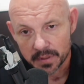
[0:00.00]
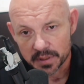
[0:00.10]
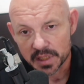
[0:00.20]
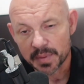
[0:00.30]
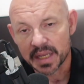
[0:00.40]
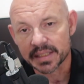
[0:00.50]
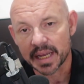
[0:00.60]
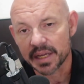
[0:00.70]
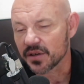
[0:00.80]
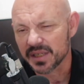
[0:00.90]
Just because I
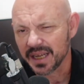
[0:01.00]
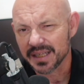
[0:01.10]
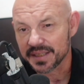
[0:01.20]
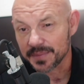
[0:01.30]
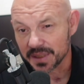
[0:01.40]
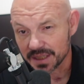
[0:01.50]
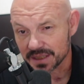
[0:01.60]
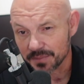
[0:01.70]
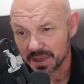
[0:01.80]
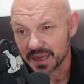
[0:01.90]
understand something
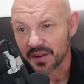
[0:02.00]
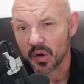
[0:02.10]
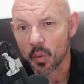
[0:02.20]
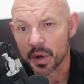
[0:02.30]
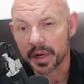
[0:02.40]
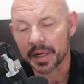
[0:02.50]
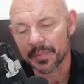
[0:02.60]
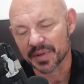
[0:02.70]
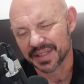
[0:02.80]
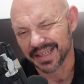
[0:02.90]
doesn't mean I
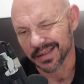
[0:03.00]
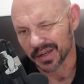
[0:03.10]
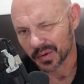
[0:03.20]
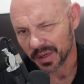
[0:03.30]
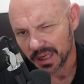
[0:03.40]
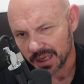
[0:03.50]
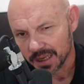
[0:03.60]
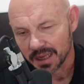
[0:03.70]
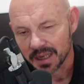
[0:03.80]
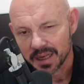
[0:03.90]
100% agree.
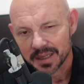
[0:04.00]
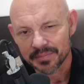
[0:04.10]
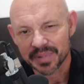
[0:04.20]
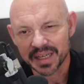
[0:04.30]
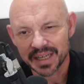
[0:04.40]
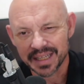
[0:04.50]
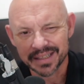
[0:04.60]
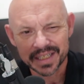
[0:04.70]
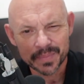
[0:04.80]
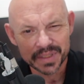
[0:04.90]
But in
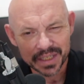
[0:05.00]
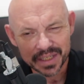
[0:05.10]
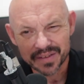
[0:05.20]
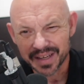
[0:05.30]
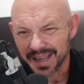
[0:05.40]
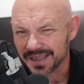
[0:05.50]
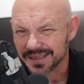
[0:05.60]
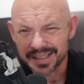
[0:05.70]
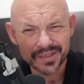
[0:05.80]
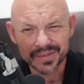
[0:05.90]
this particular case,
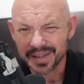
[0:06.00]
I don't